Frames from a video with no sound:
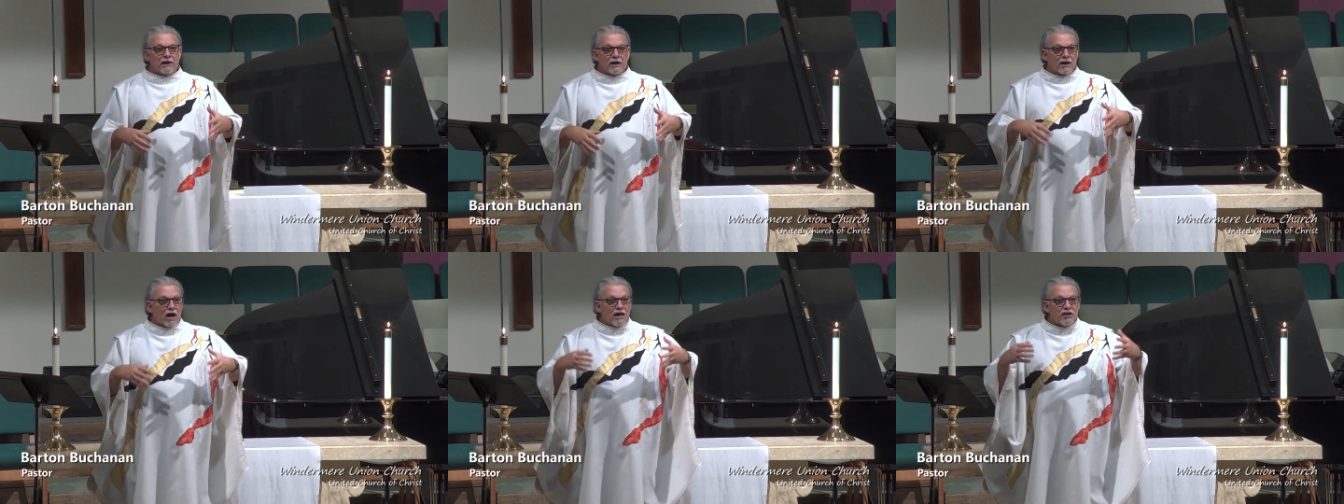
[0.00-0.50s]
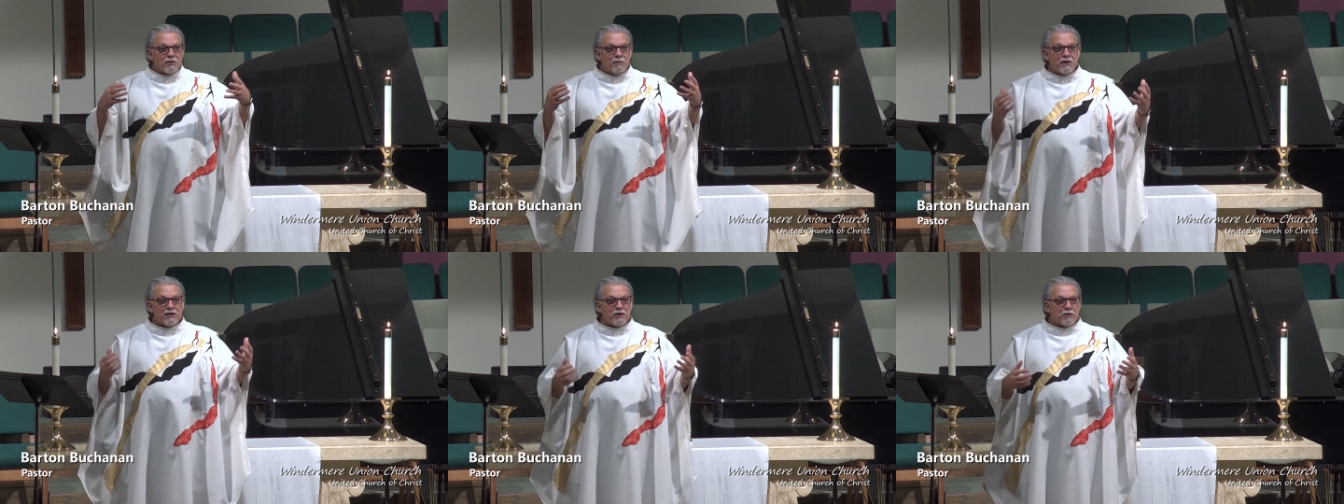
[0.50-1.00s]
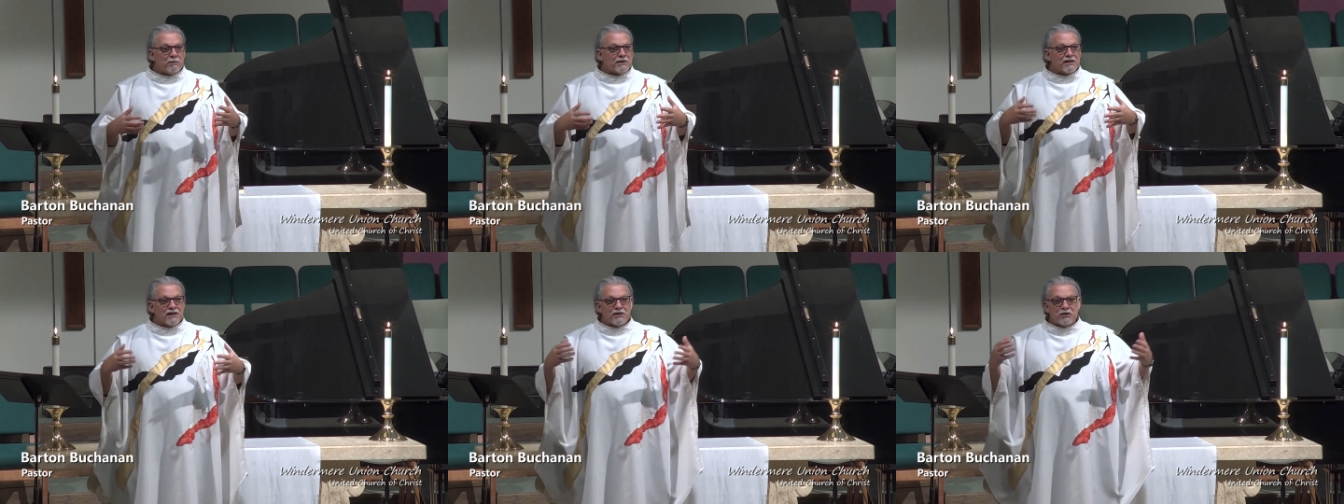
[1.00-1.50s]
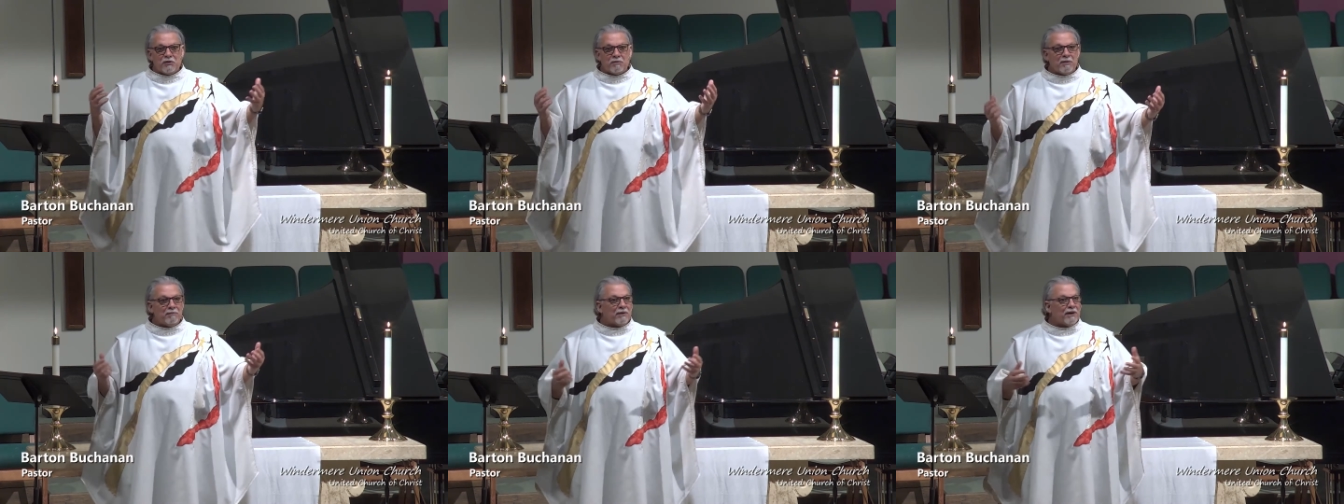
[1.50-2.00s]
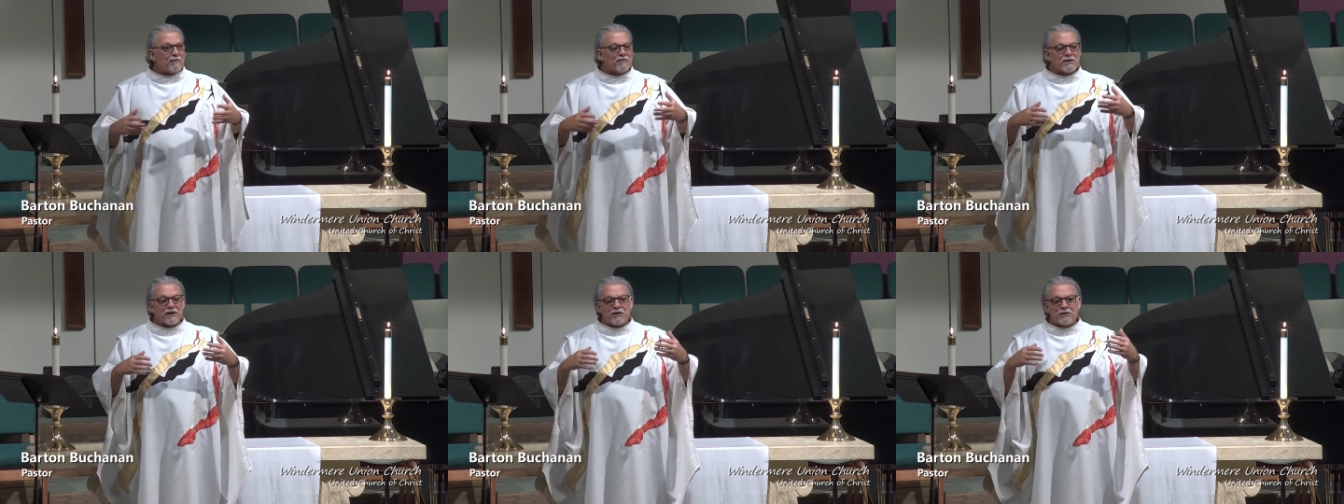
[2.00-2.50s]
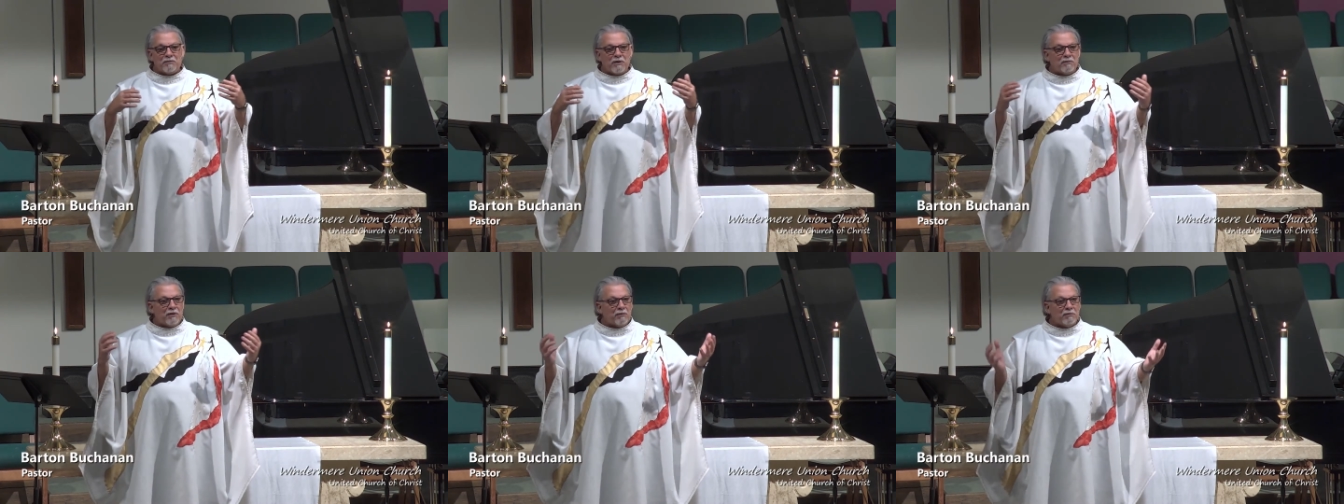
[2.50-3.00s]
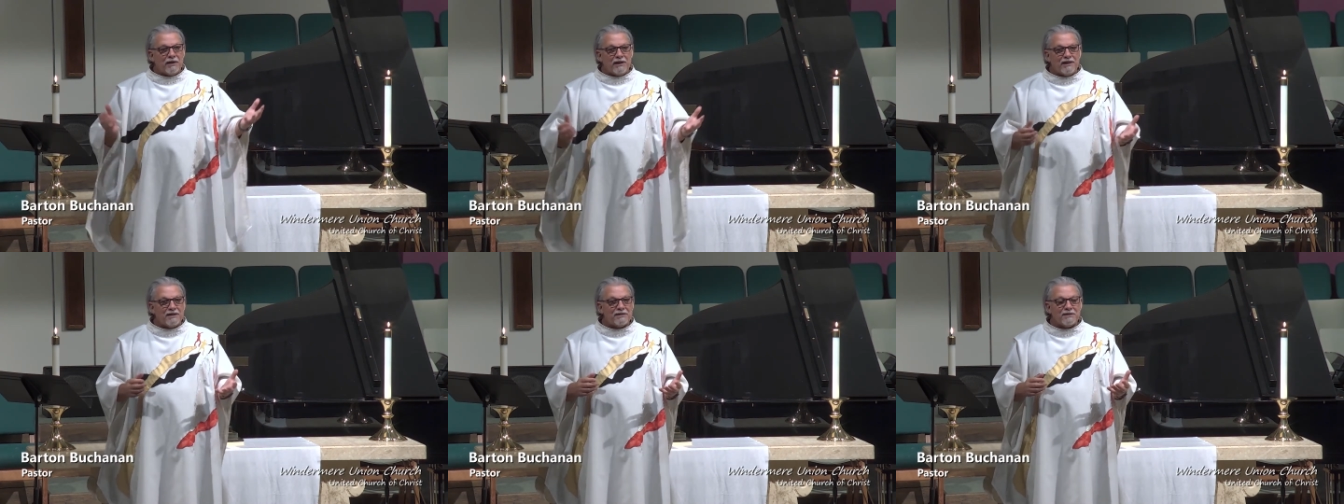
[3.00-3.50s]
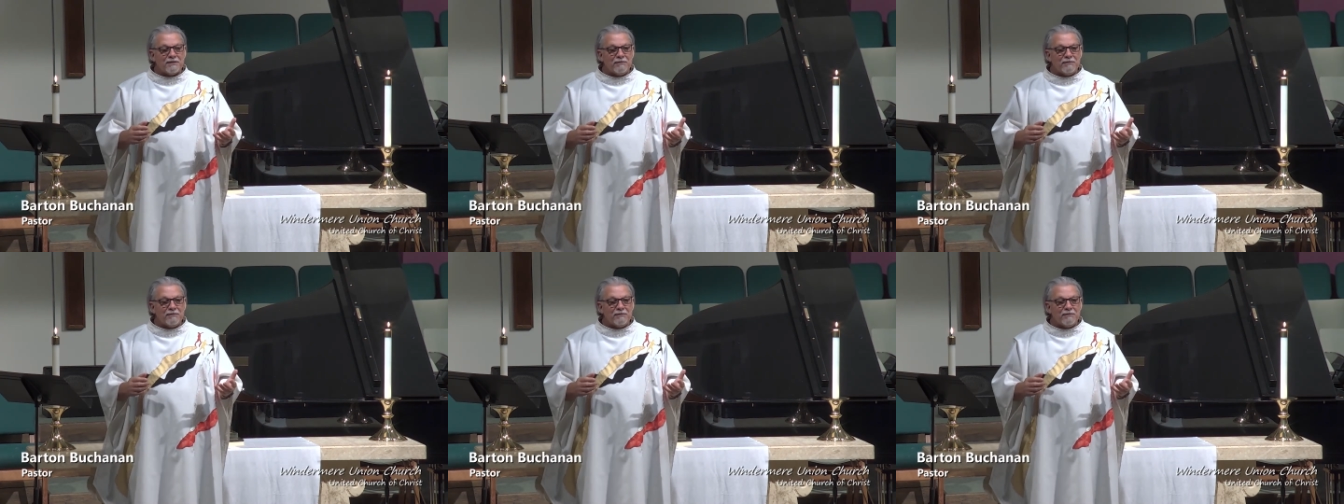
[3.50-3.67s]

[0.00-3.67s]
God speaks to him and says, You are my beloved Son, whom I'm well pleased.